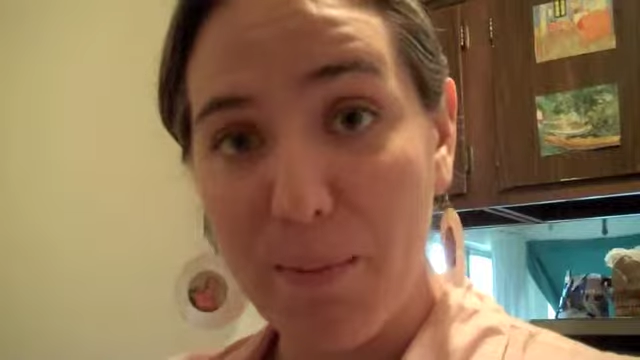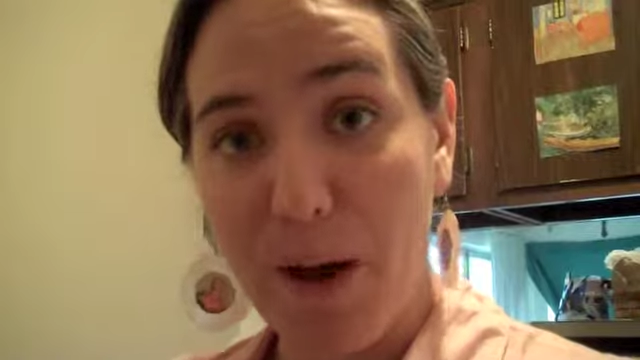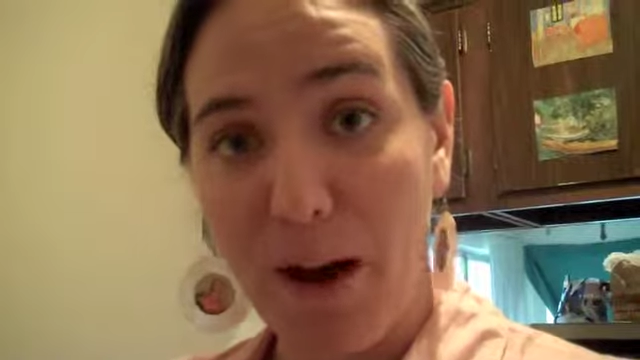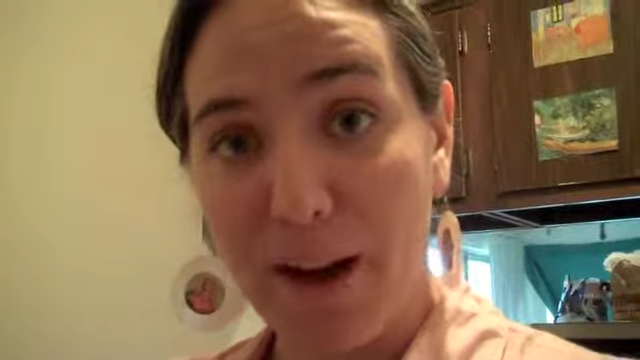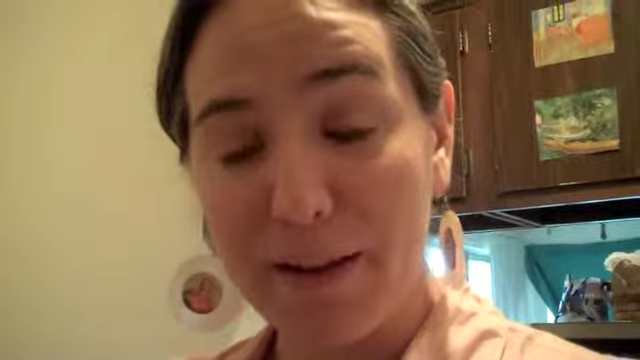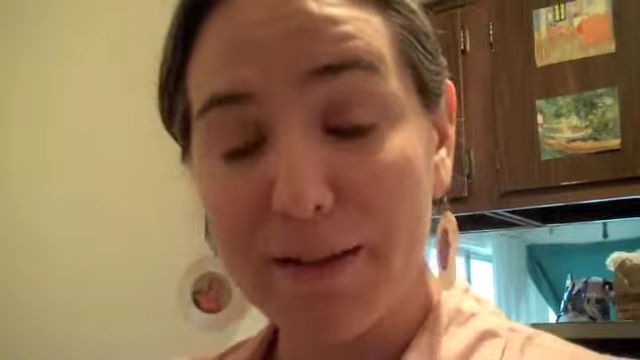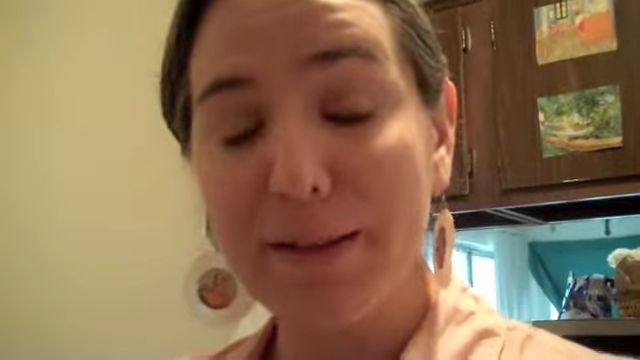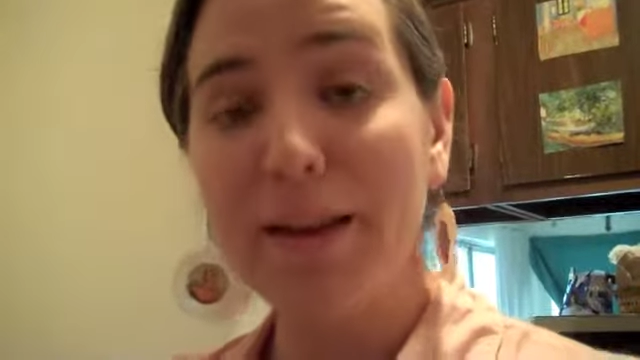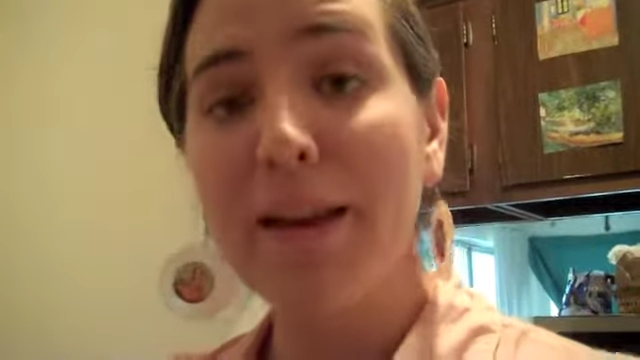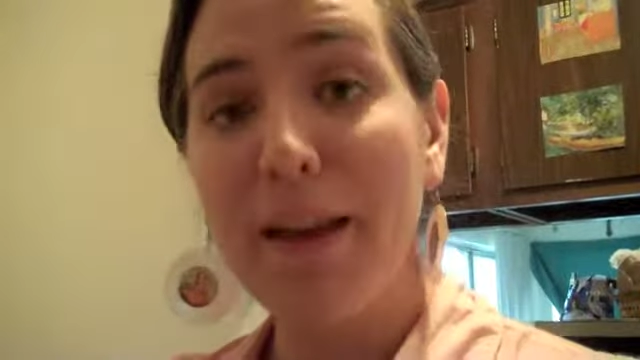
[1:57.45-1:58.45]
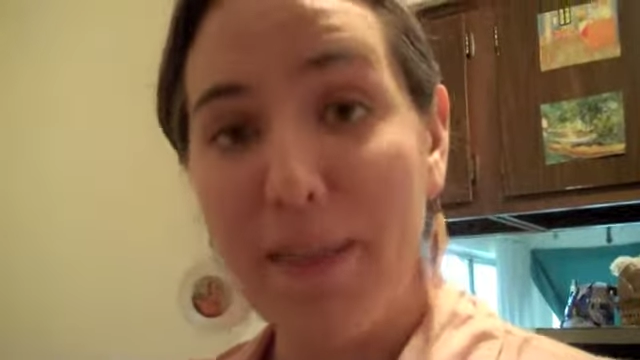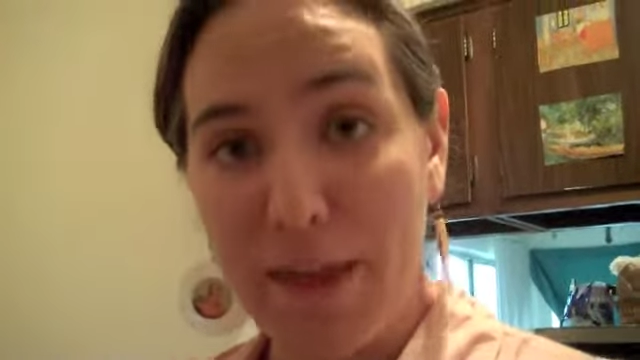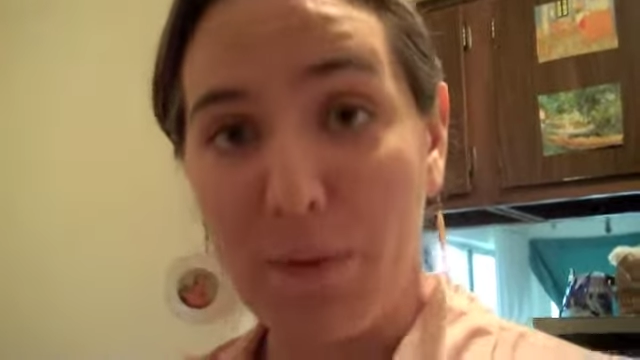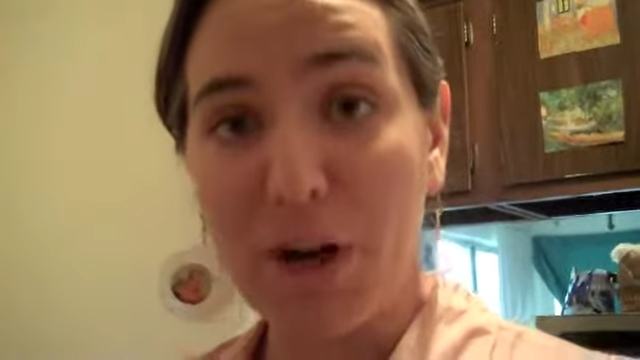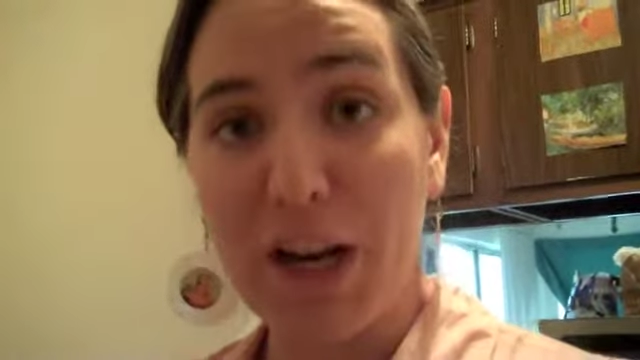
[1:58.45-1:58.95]
pot.
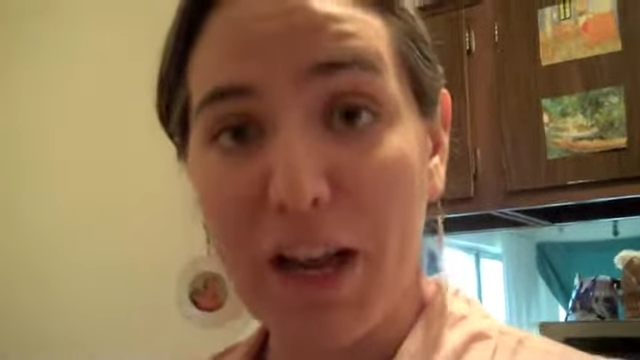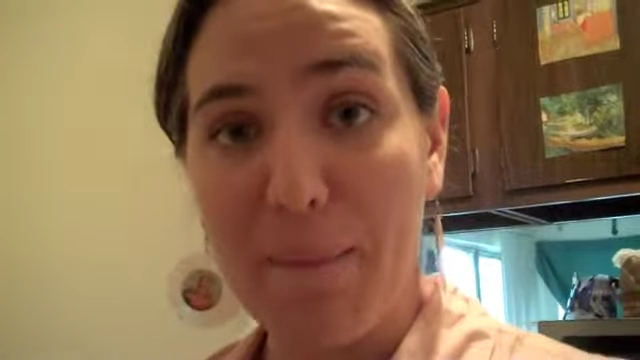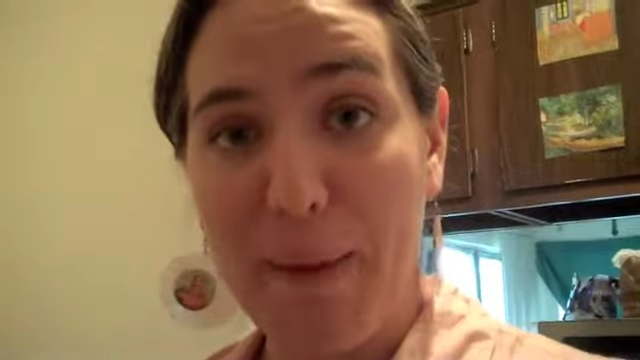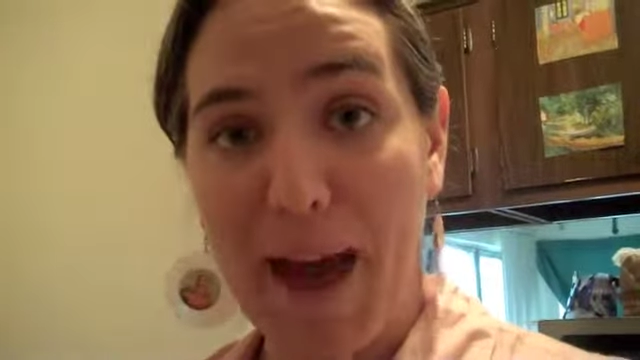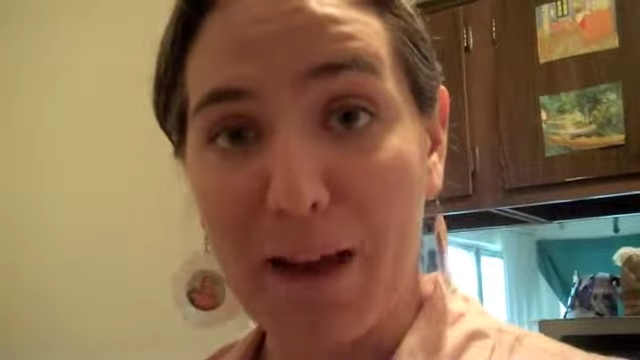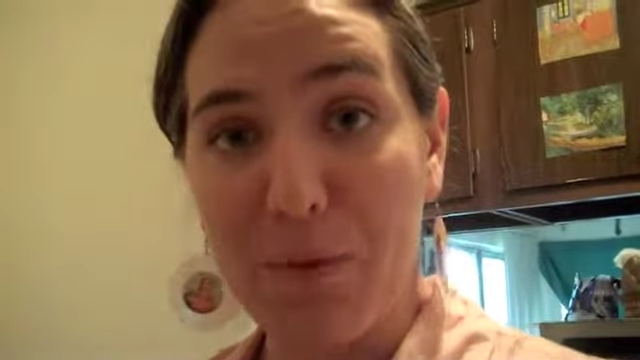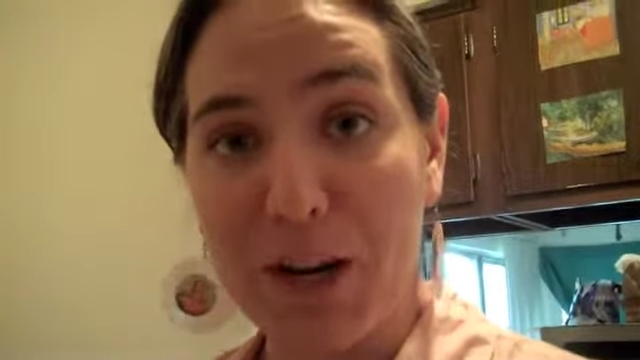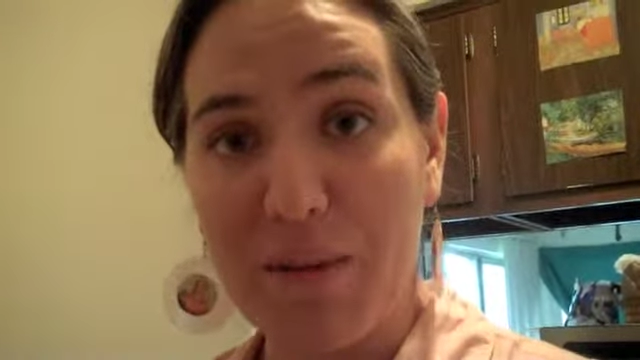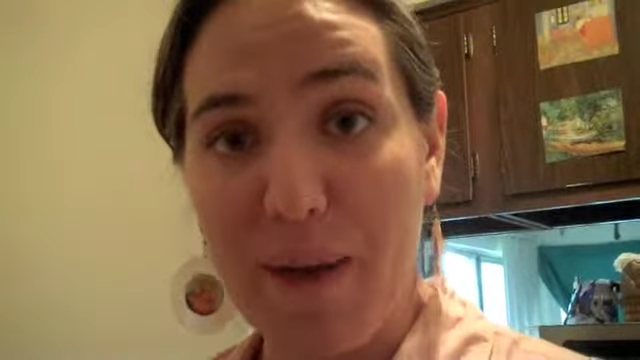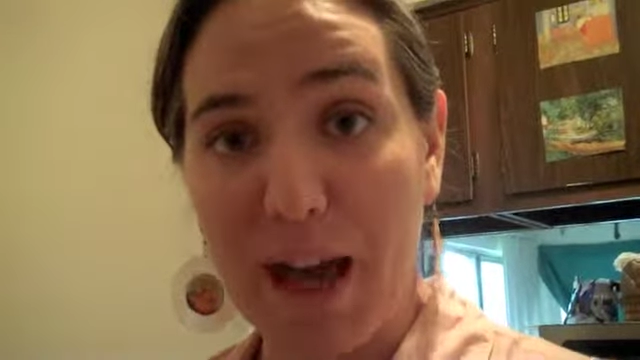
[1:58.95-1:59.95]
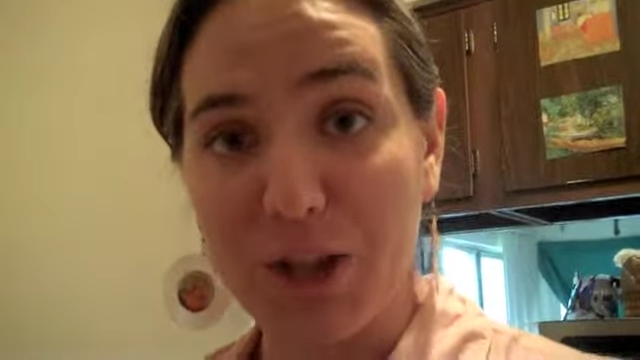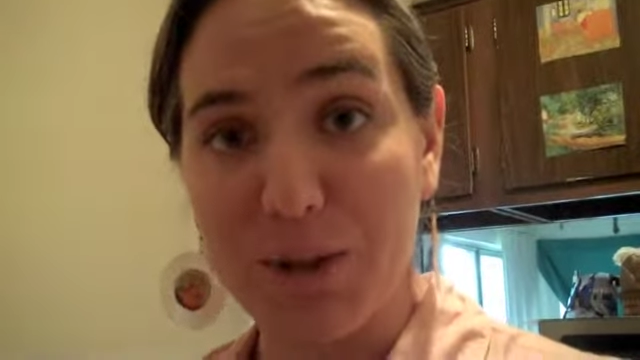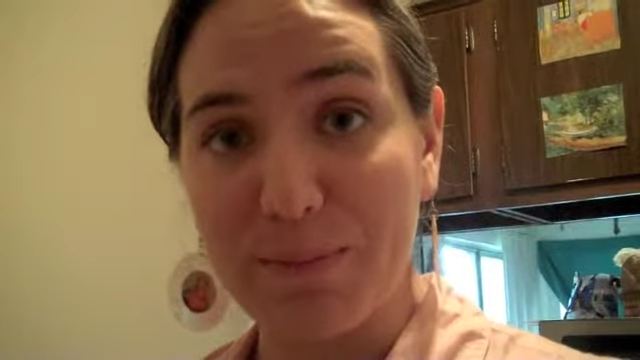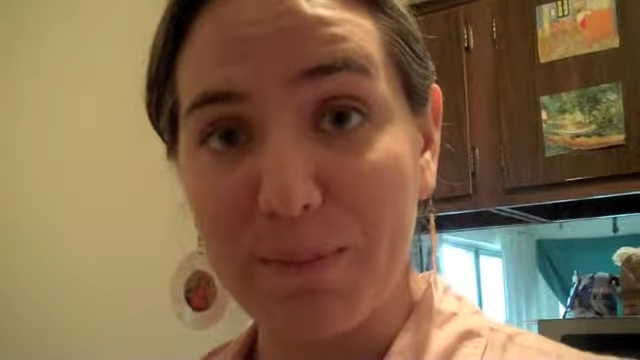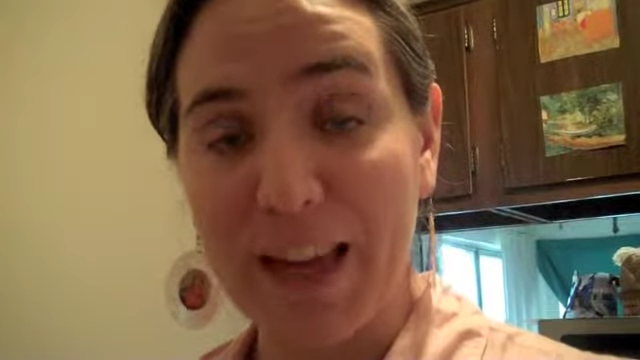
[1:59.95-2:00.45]
Then we're going to come back and we're going to mash
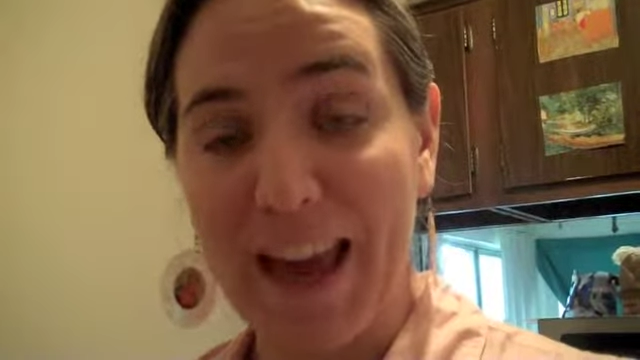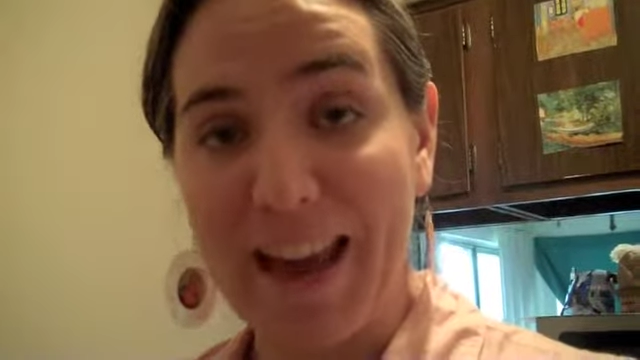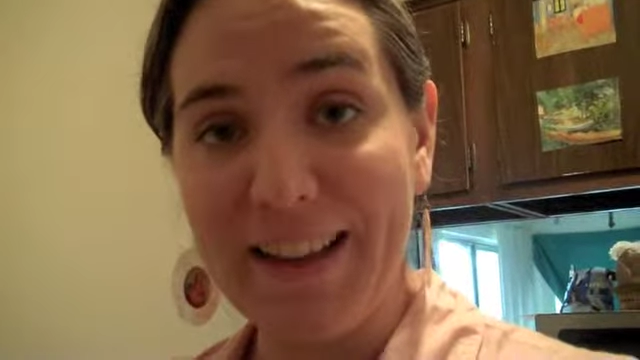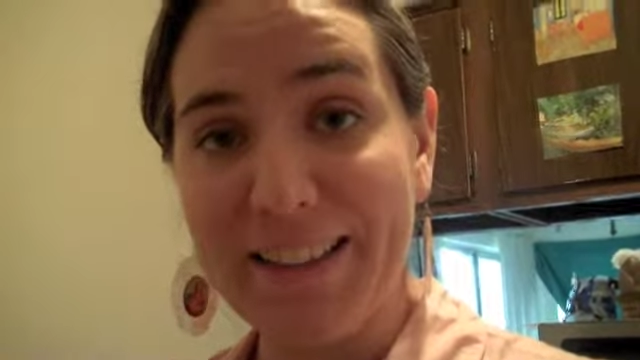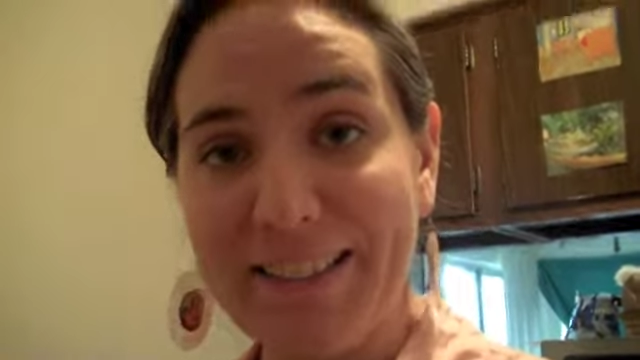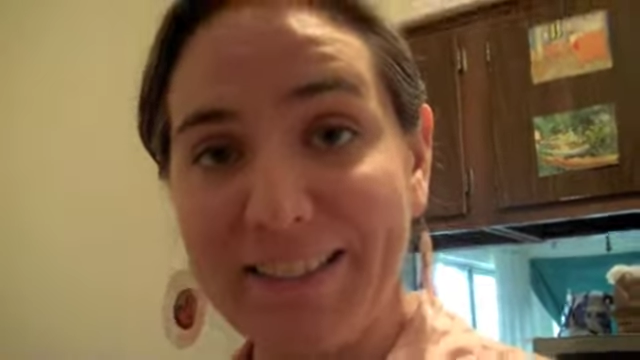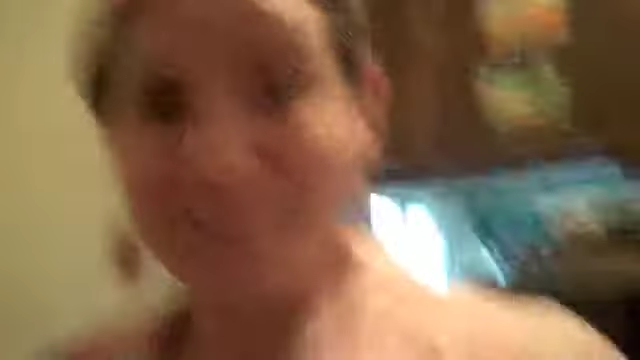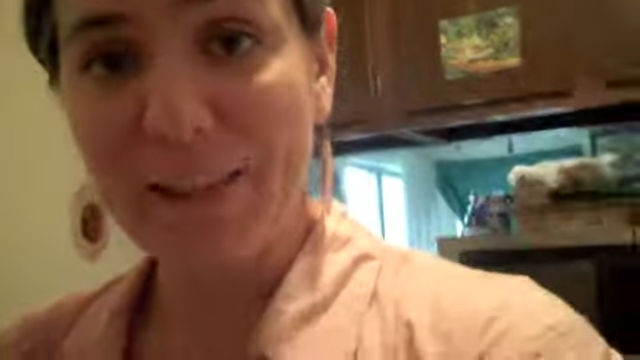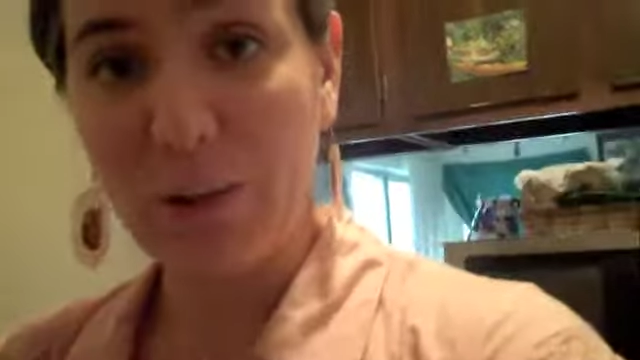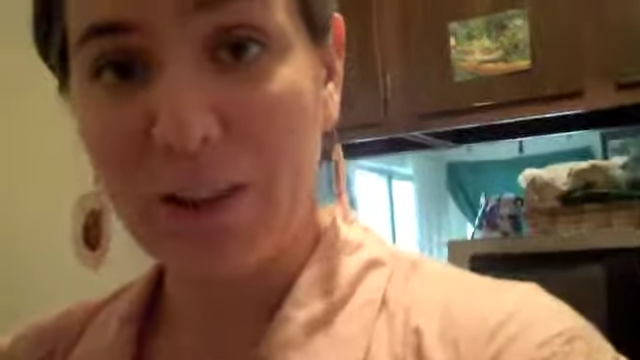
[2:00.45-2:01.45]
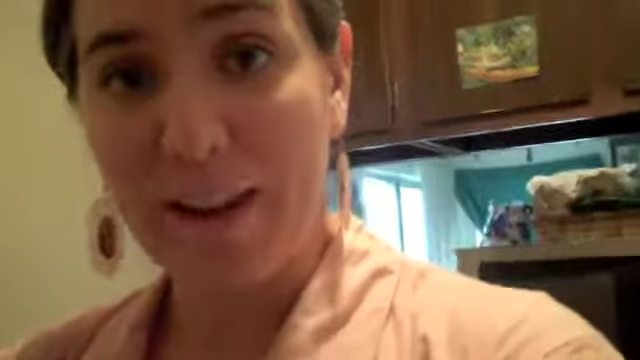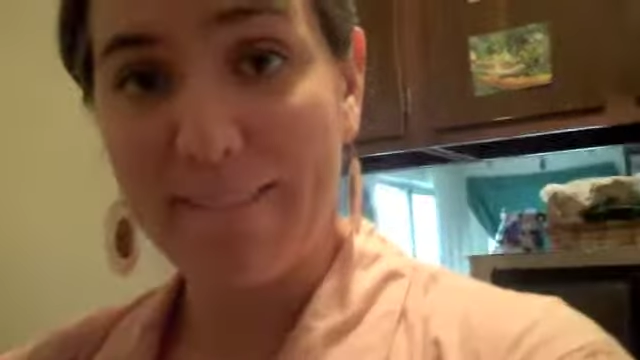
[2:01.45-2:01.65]
them, okay? Hold on.